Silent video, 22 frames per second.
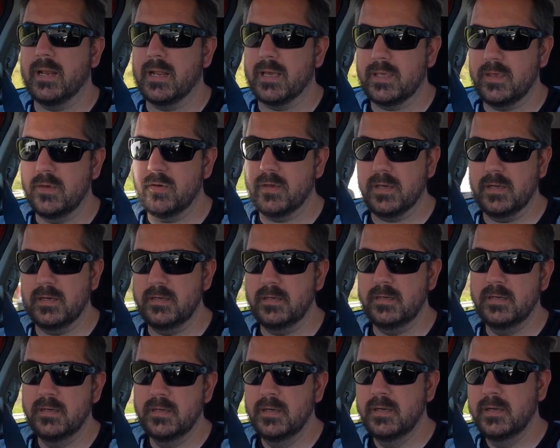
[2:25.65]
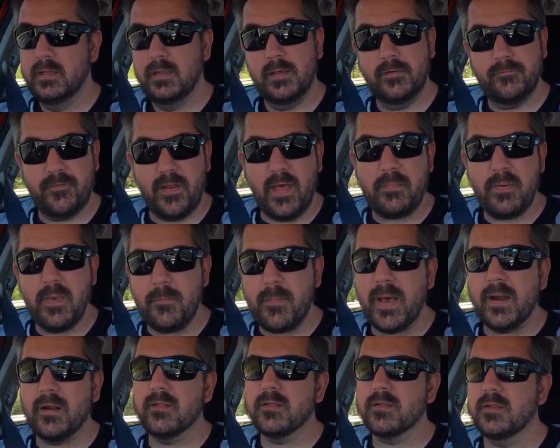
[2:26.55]
Like they're flappy
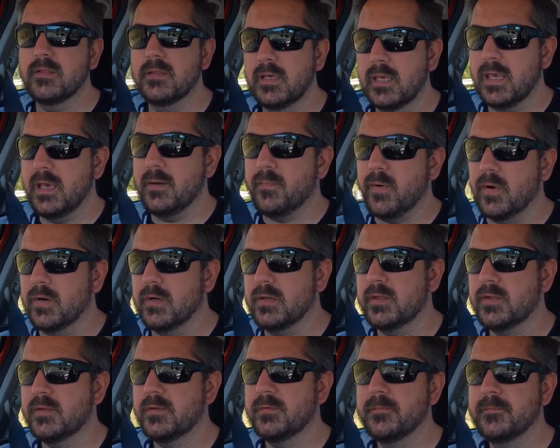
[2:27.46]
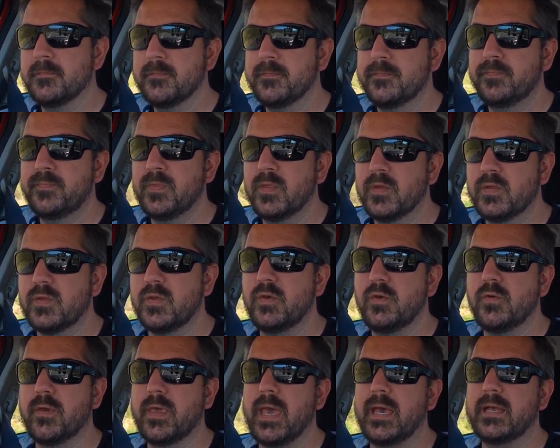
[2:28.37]
paddles in the gearbox, so
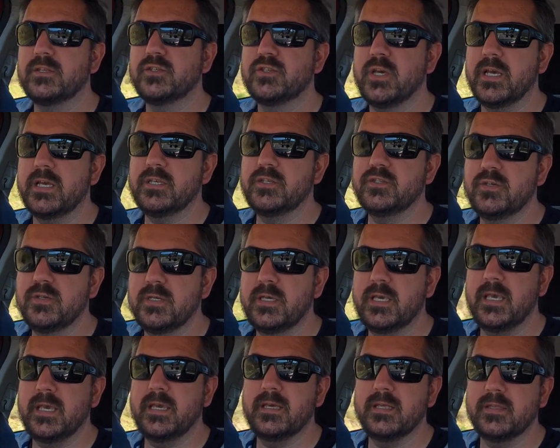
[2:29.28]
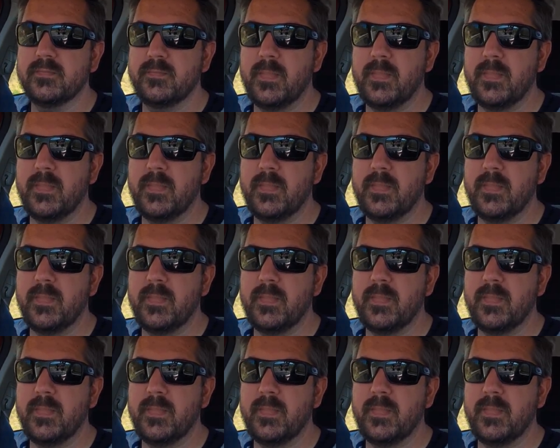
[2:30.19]
you can change gears